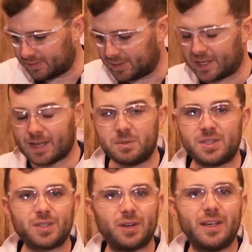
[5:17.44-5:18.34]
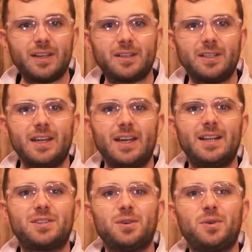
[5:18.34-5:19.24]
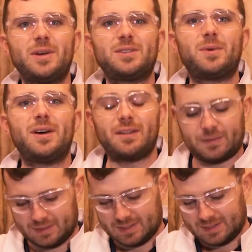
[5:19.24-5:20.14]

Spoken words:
When it comes to tonic, it's always worth